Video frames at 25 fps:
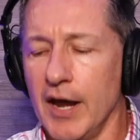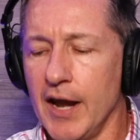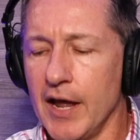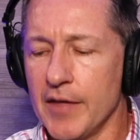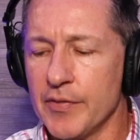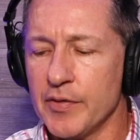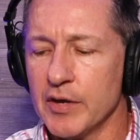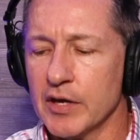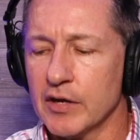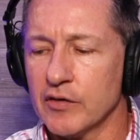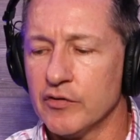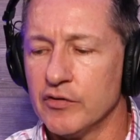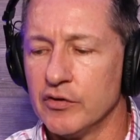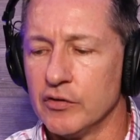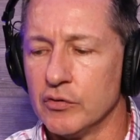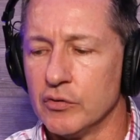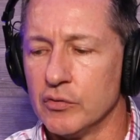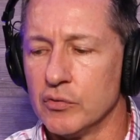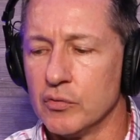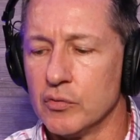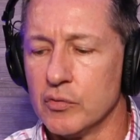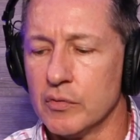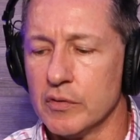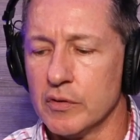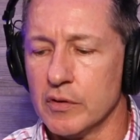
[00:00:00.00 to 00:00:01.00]
And I think
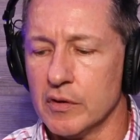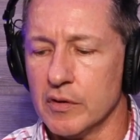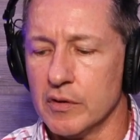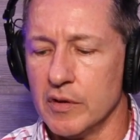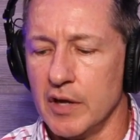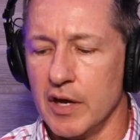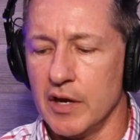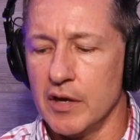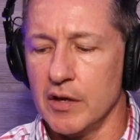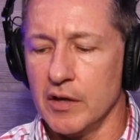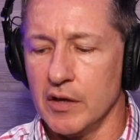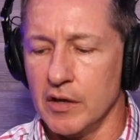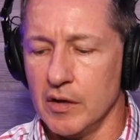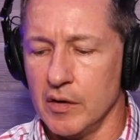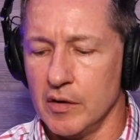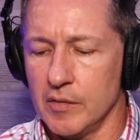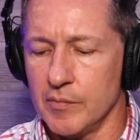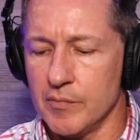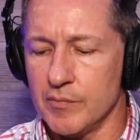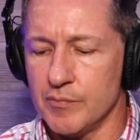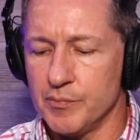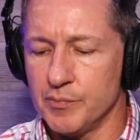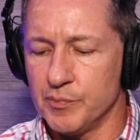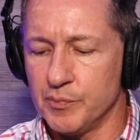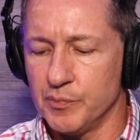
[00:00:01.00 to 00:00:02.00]
too that
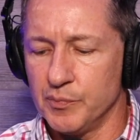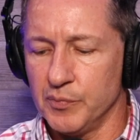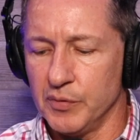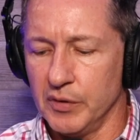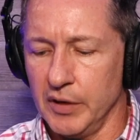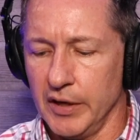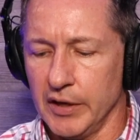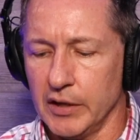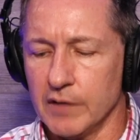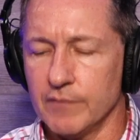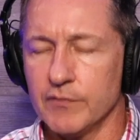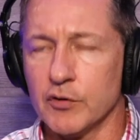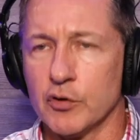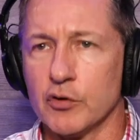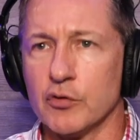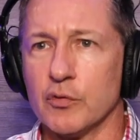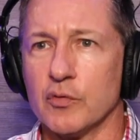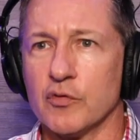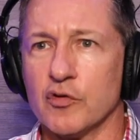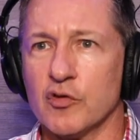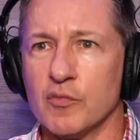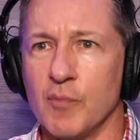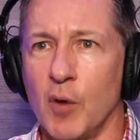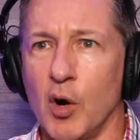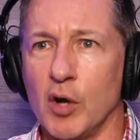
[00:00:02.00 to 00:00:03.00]
like if you're
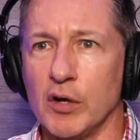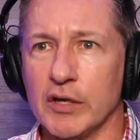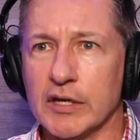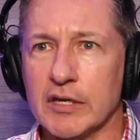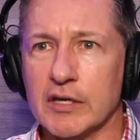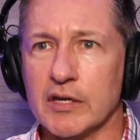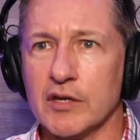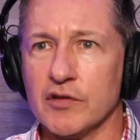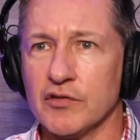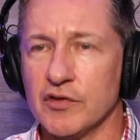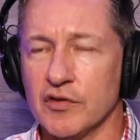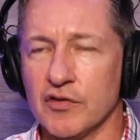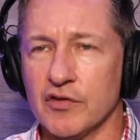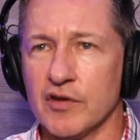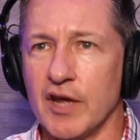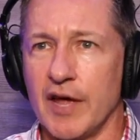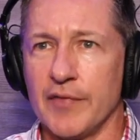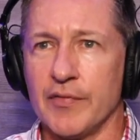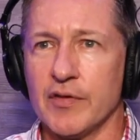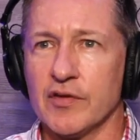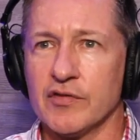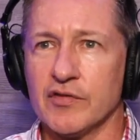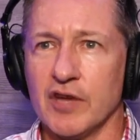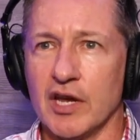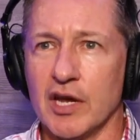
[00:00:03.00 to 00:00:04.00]
doing small indies, it's
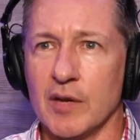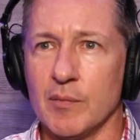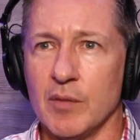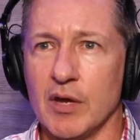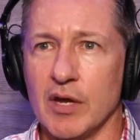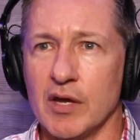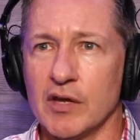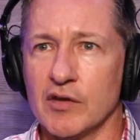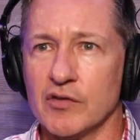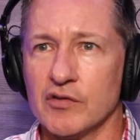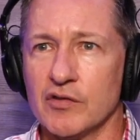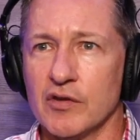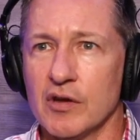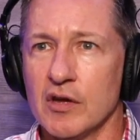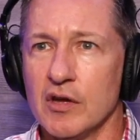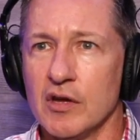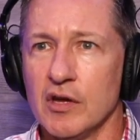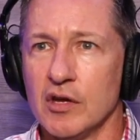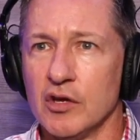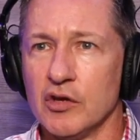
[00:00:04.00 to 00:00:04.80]
not the same as